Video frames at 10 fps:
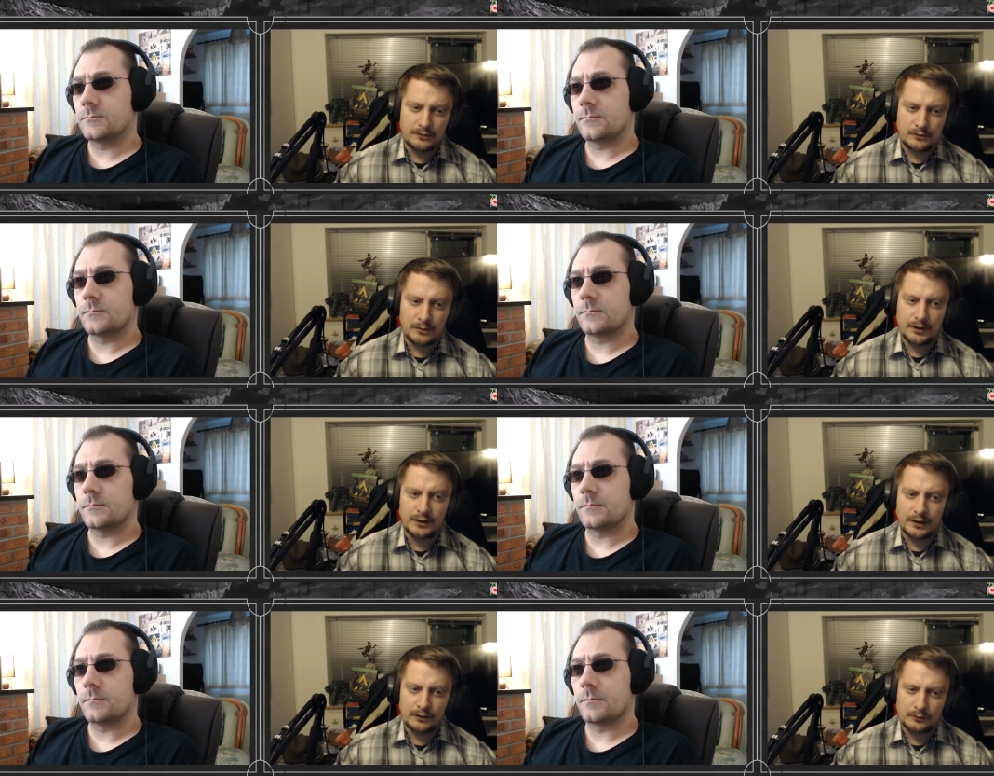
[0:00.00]
Speaker 1: Treblinka
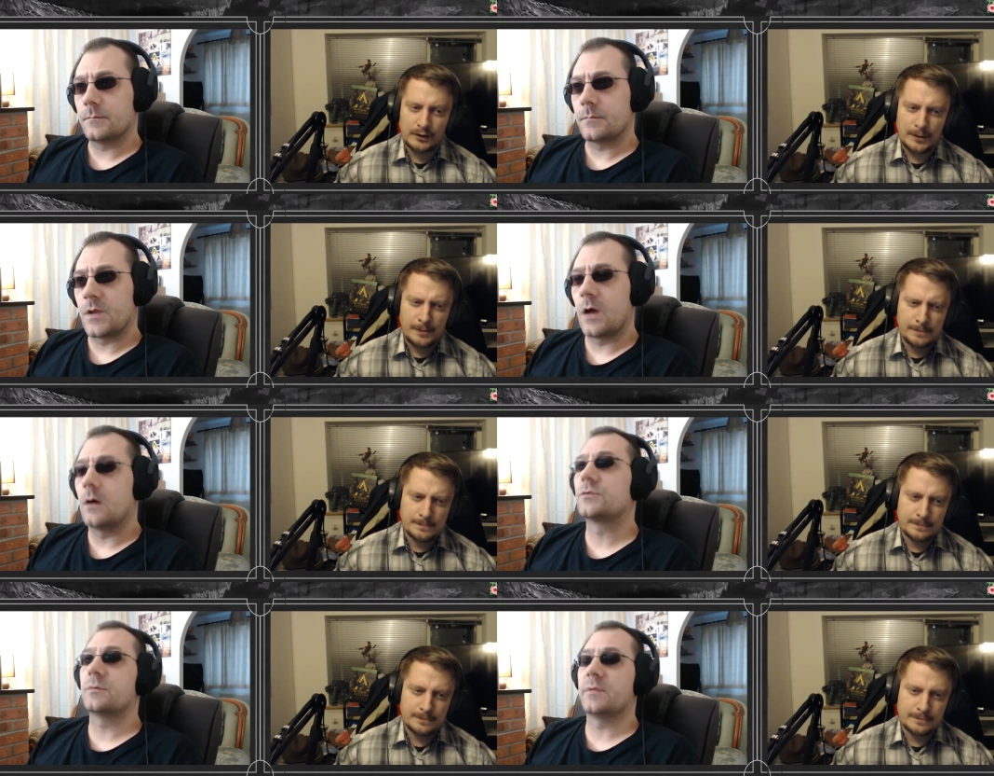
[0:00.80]
as well. Oh,
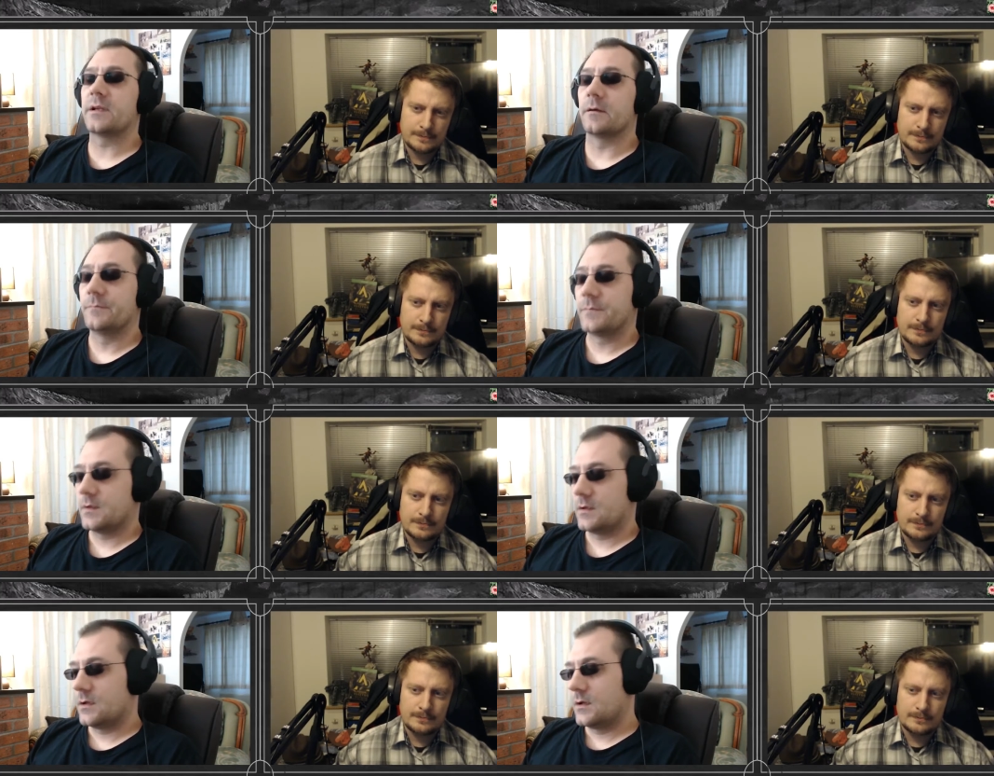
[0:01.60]
Treblinka.
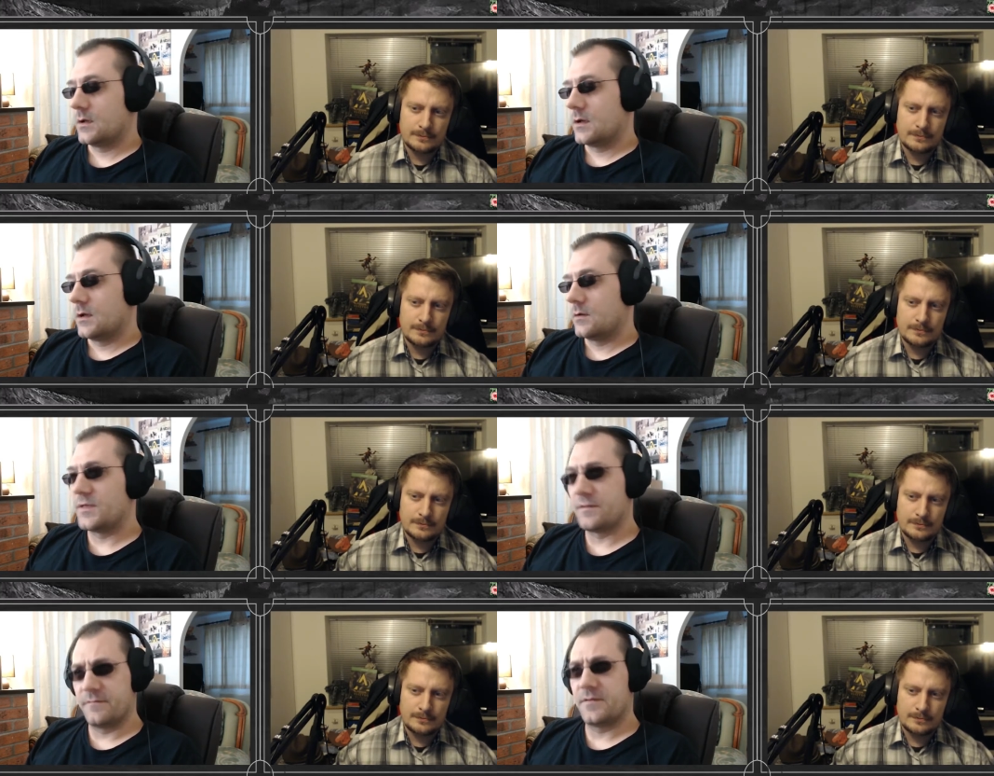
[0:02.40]

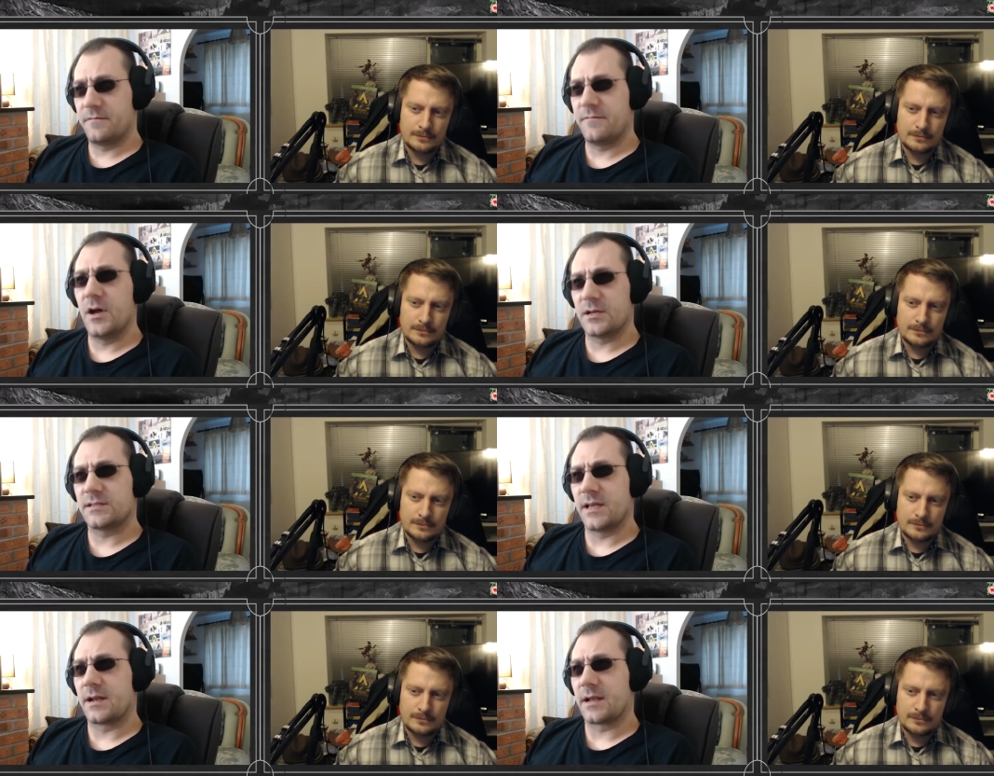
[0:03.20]
The the first
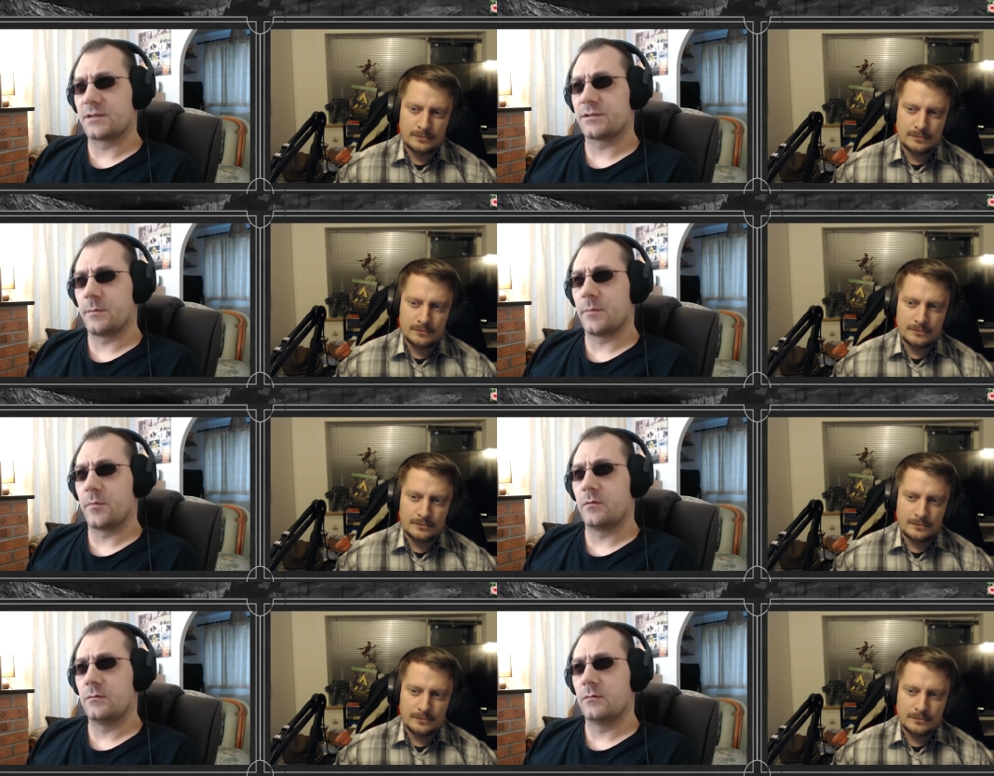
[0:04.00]
then, I guess, Sobibor.